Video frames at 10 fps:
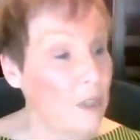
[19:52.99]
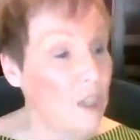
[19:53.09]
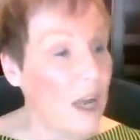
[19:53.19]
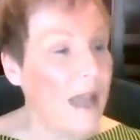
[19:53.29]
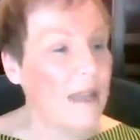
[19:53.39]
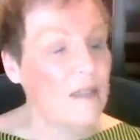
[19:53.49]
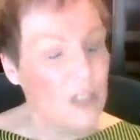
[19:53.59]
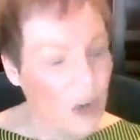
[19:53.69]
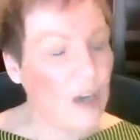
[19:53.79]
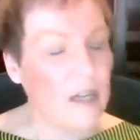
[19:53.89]
which I had
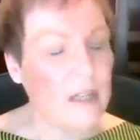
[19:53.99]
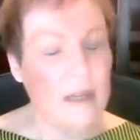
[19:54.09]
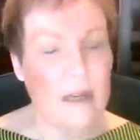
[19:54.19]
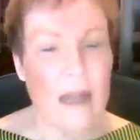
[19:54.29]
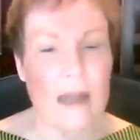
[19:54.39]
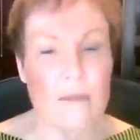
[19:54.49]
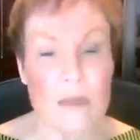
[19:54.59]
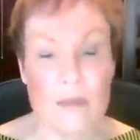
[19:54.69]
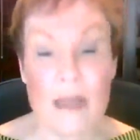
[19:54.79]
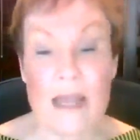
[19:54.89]
started and
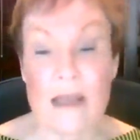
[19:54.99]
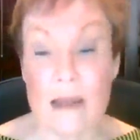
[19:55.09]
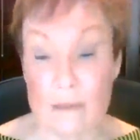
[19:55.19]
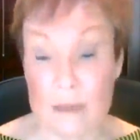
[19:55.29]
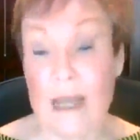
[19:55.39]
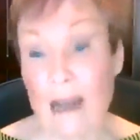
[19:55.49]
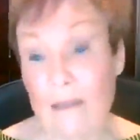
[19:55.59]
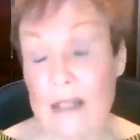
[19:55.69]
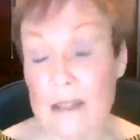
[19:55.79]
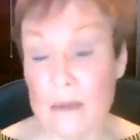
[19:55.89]
was
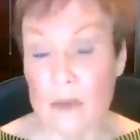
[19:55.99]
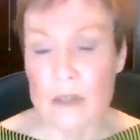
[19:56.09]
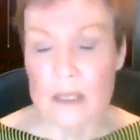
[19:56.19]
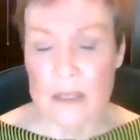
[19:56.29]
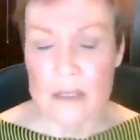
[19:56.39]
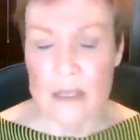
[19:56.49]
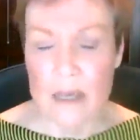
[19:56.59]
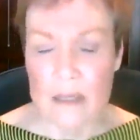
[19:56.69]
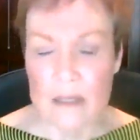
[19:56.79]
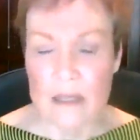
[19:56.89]
having some good
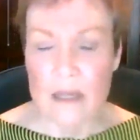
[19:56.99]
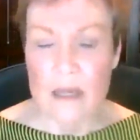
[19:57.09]
success,